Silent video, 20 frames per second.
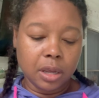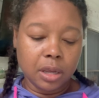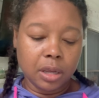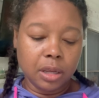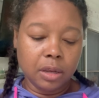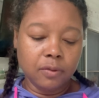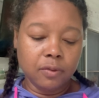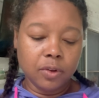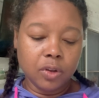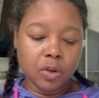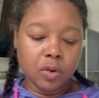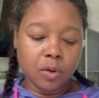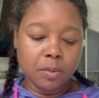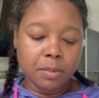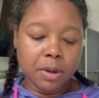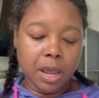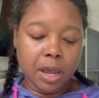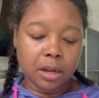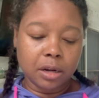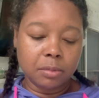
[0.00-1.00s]
even though I'm
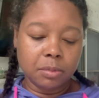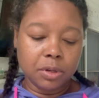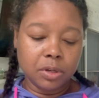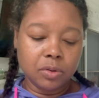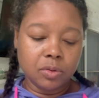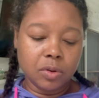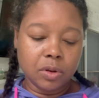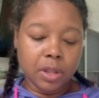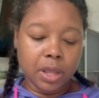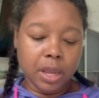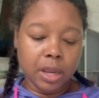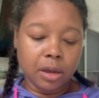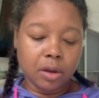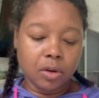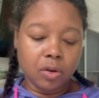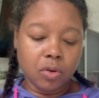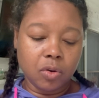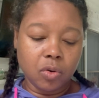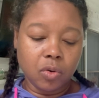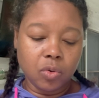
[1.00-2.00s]
not going to be doing like
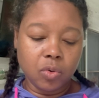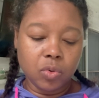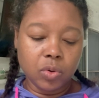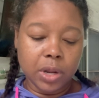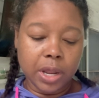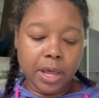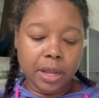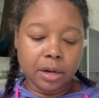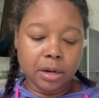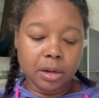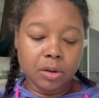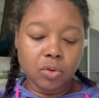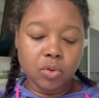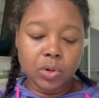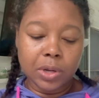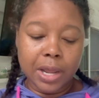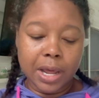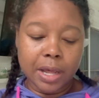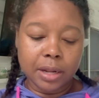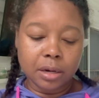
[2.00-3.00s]
a whole lot,
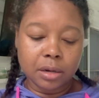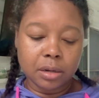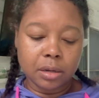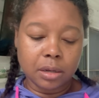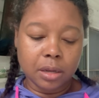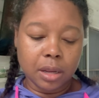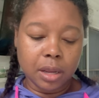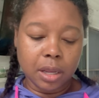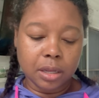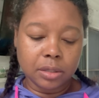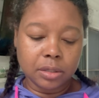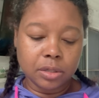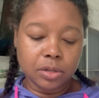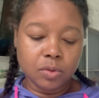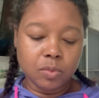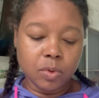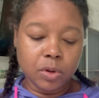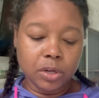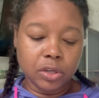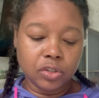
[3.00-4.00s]
I
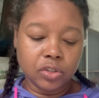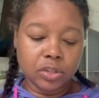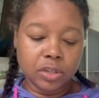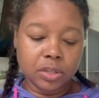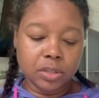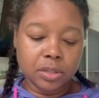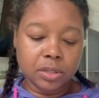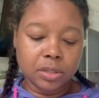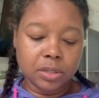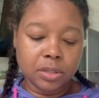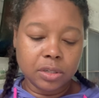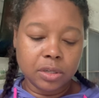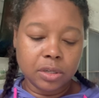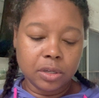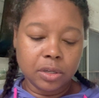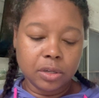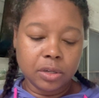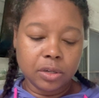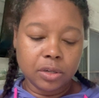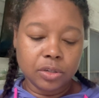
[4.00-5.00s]
still want to just
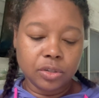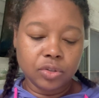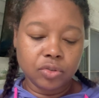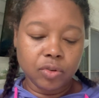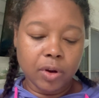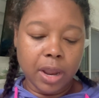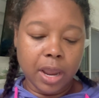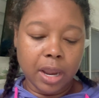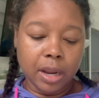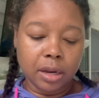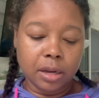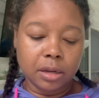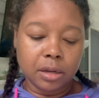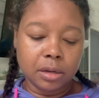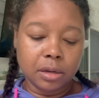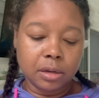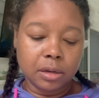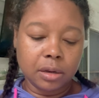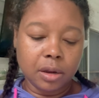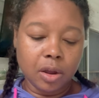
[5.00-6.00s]
track
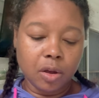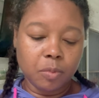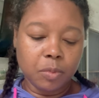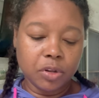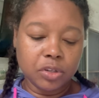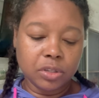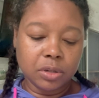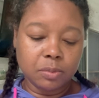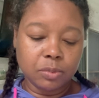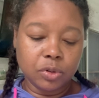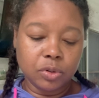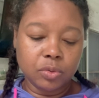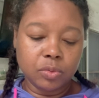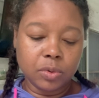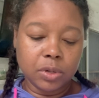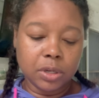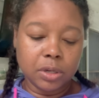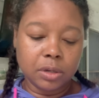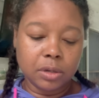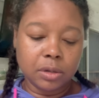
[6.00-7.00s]
how much I'm
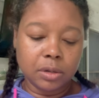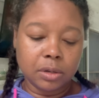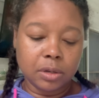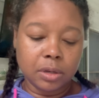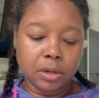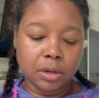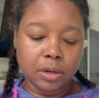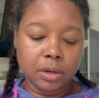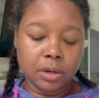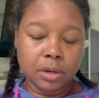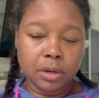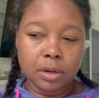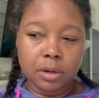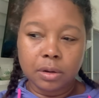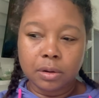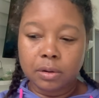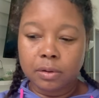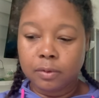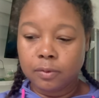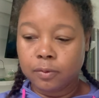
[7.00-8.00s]
doing
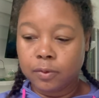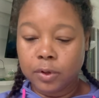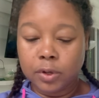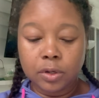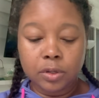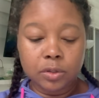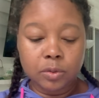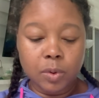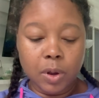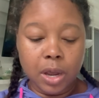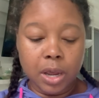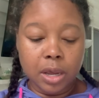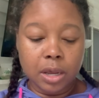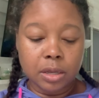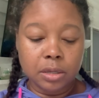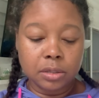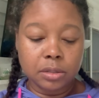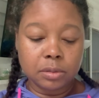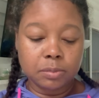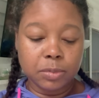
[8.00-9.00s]
fitness
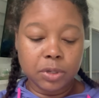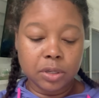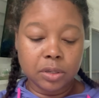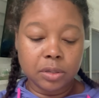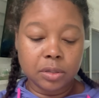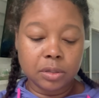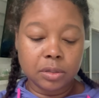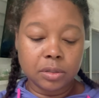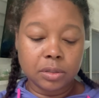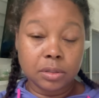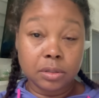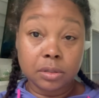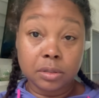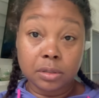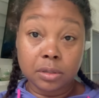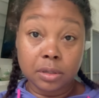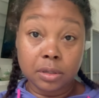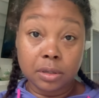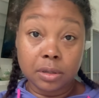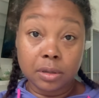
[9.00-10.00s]
wise because
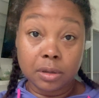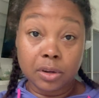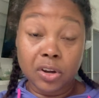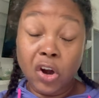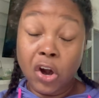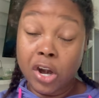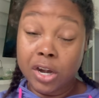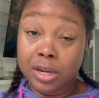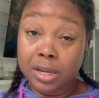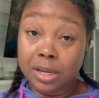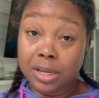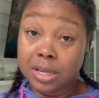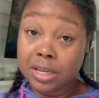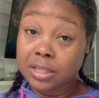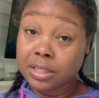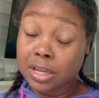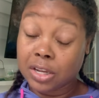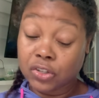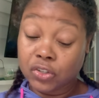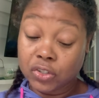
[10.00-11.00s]
gardening
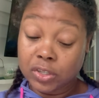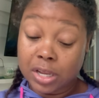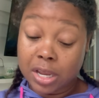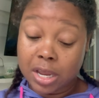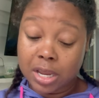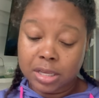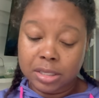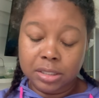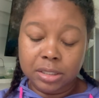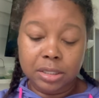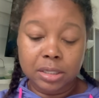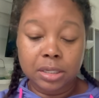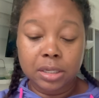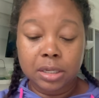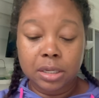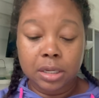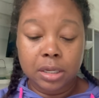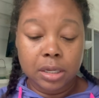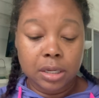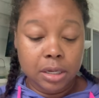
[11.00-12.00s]
is exercise.
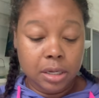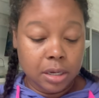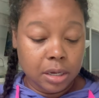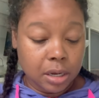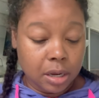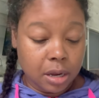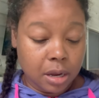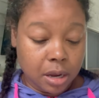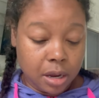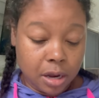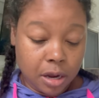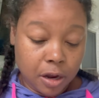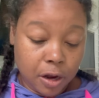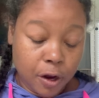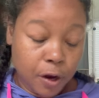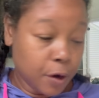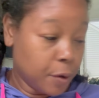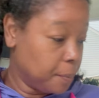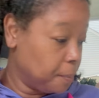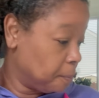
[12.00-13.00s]

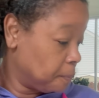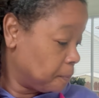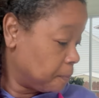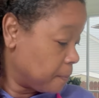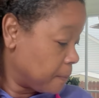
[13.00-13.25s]
I'm